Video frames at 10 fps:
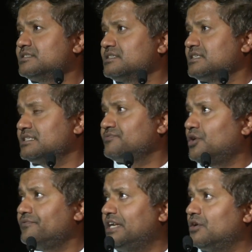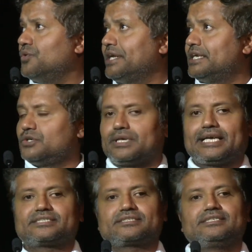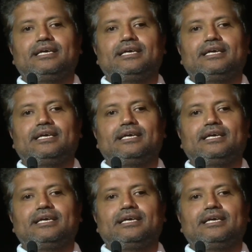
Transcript: is what we are going into next.